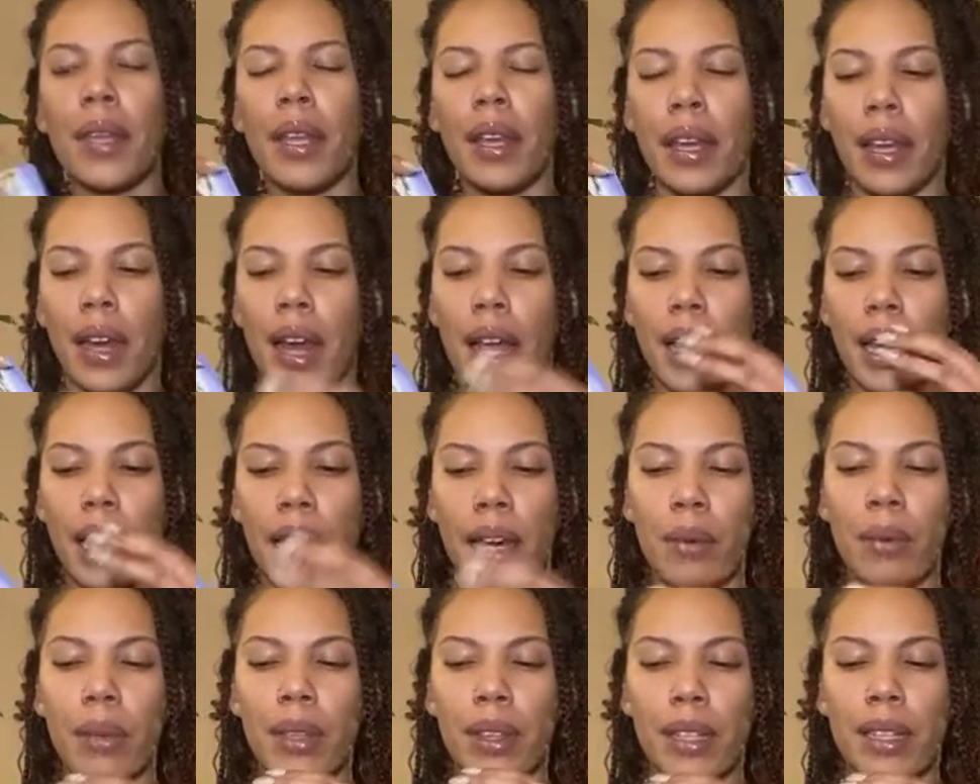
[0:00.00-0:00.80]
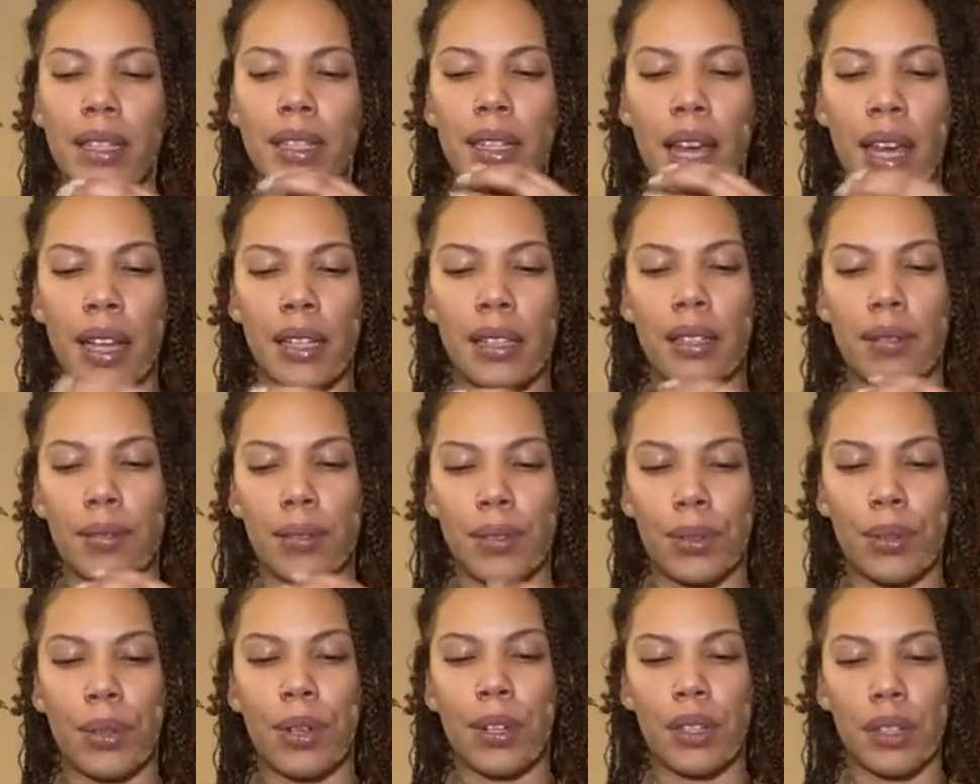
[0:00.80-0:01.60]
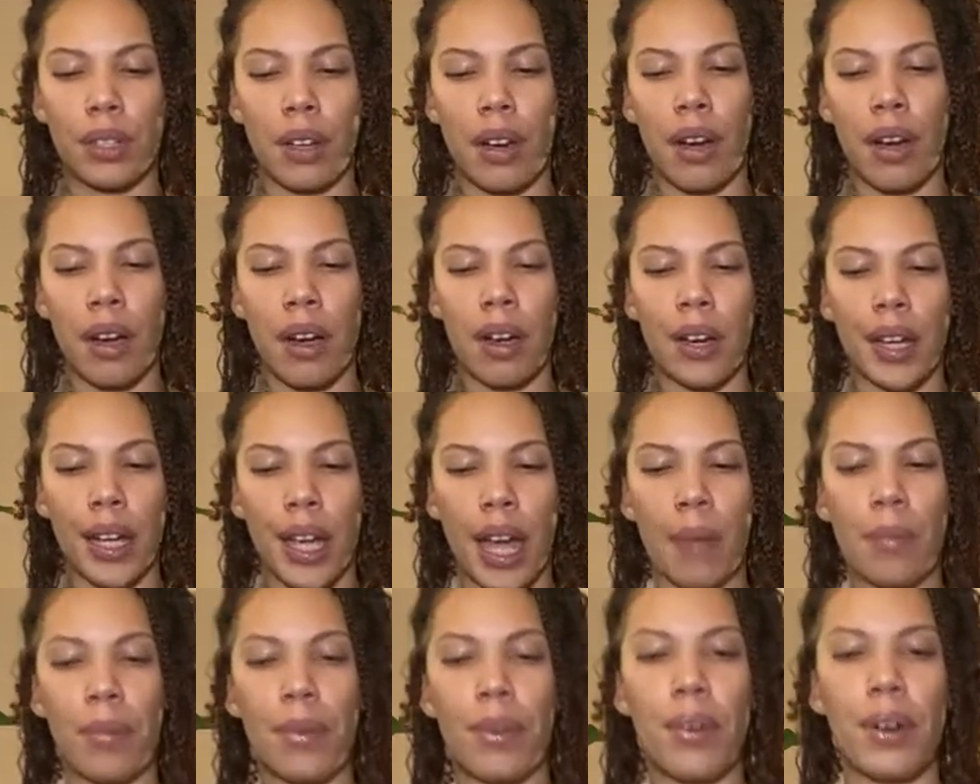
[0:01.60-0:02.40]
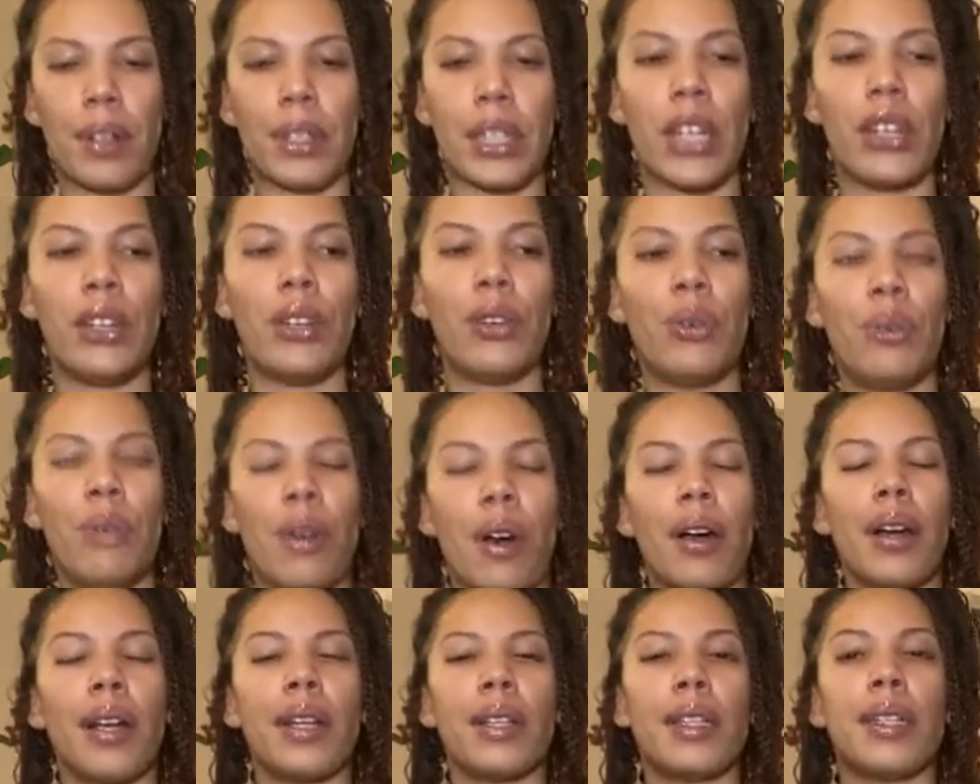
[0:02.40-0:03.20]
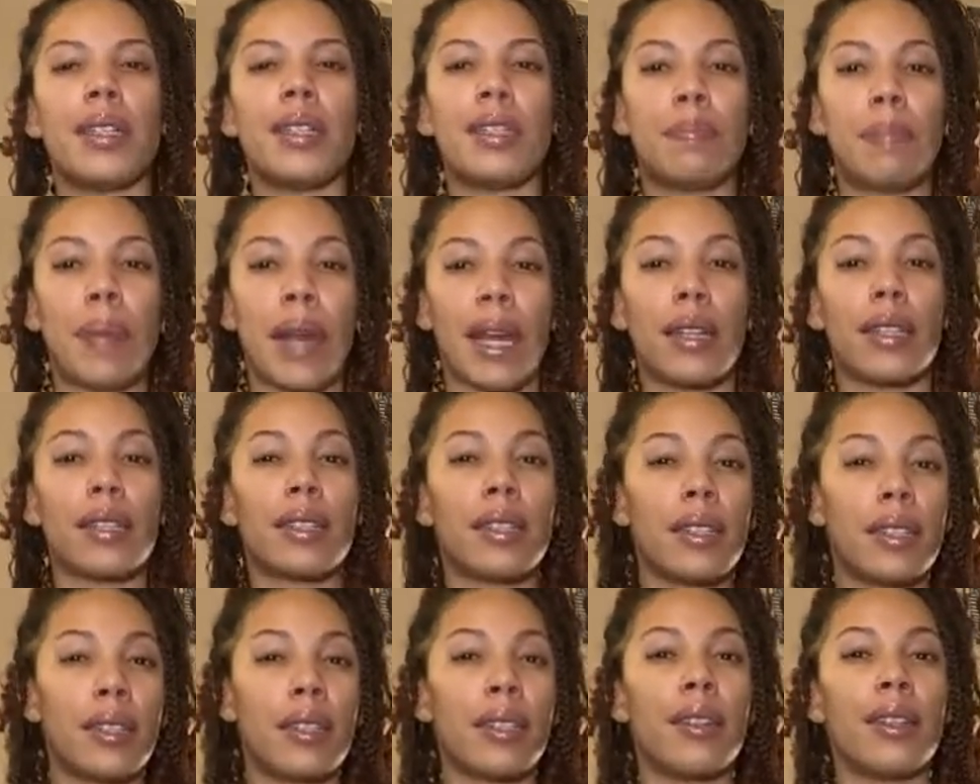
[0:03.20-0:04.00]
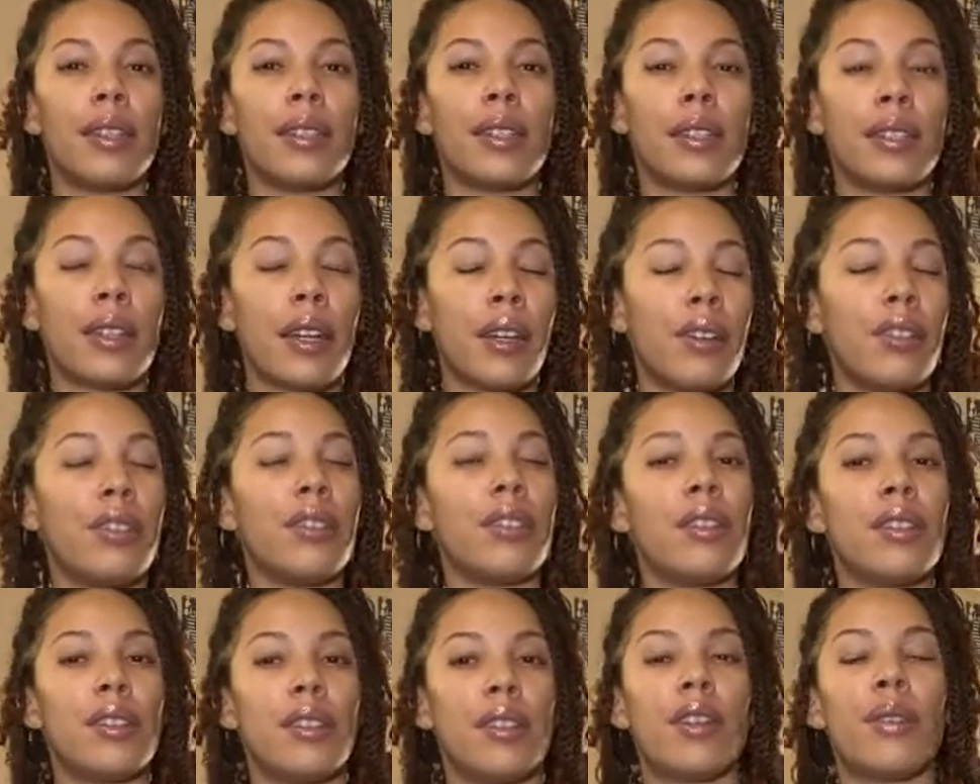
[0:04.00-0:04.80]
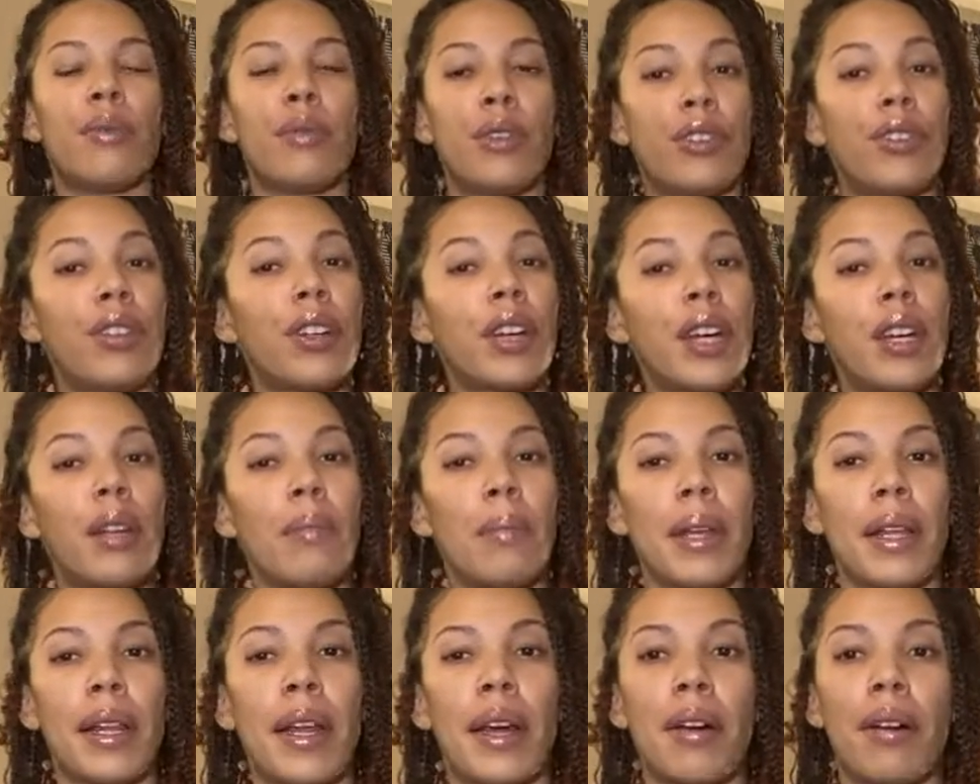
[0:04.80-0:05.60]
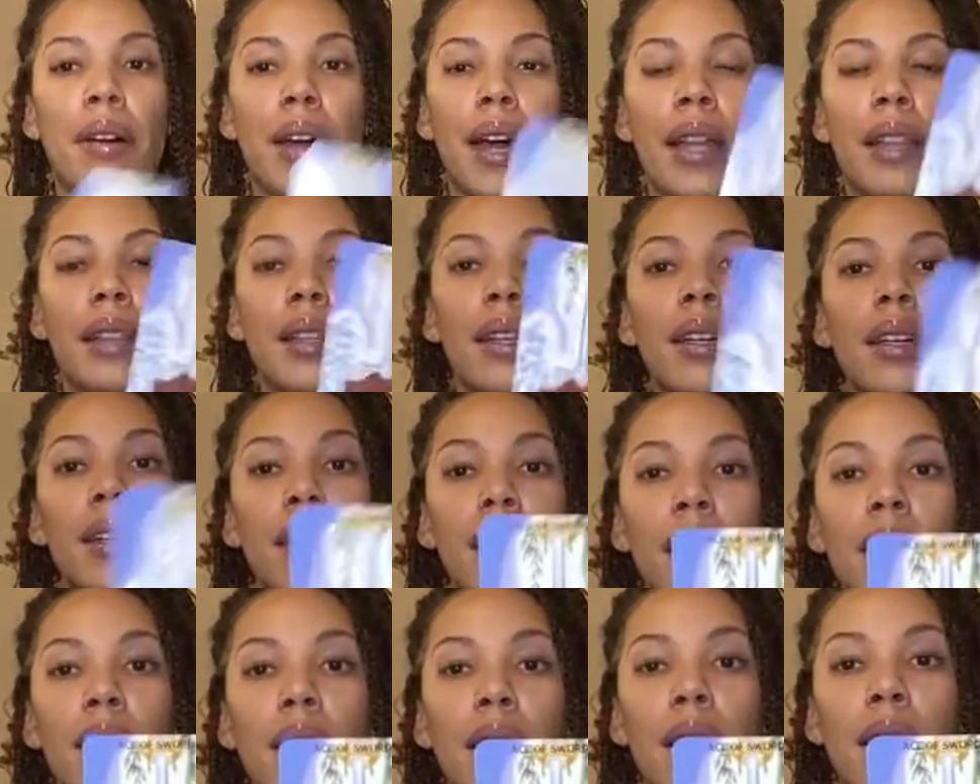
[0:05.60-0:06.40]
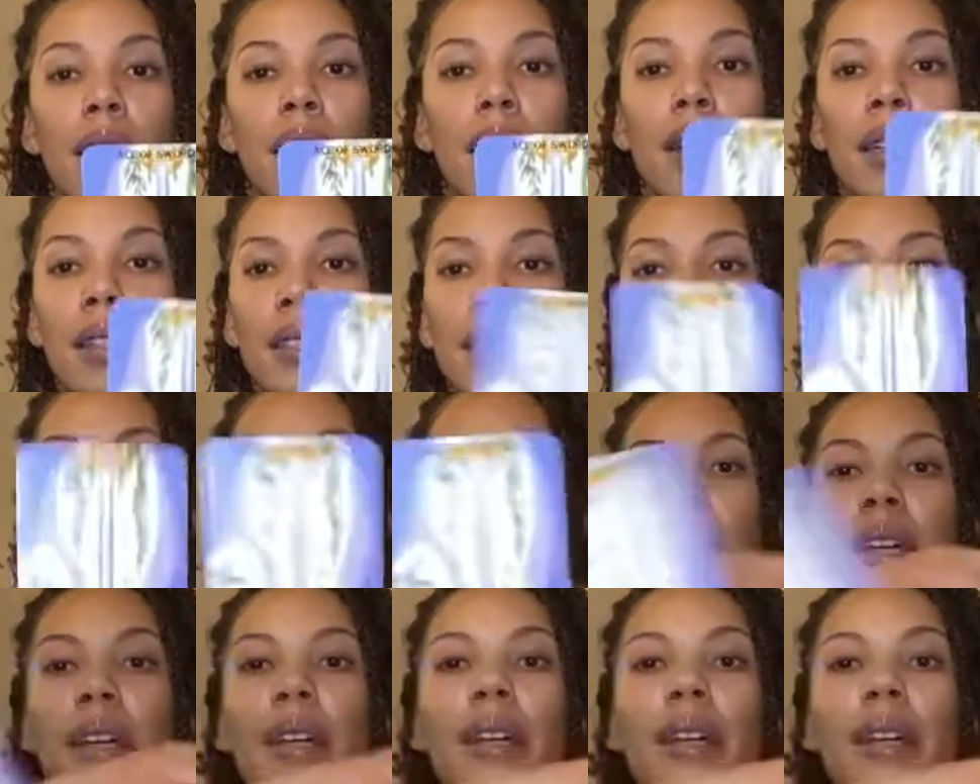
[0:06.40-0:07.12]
And I get with this Ace of Swords card, Capricorn, that you are in this space this year, in this energy this year, in which you're going to be like, okay, look, time to